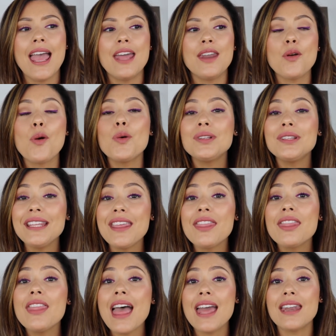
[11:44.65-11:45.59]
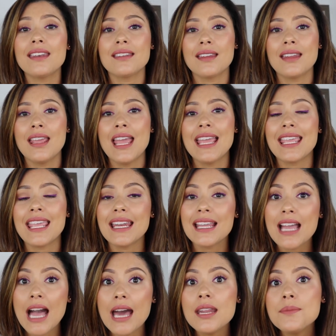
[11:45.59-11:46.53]
And only then
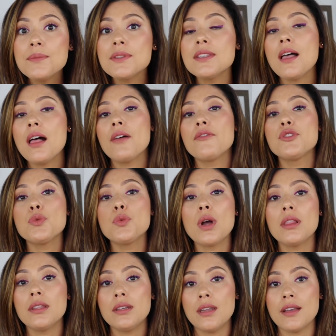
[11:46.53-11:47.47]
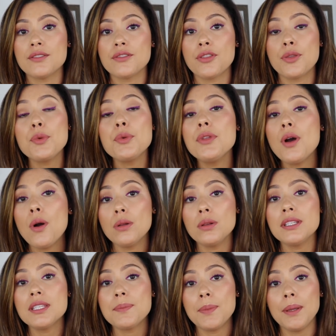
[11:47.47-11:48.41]
can God himself dwell in us through the
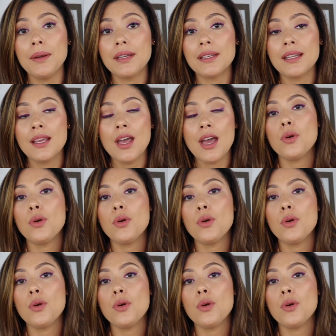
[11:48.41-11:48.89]
Holy Spirit.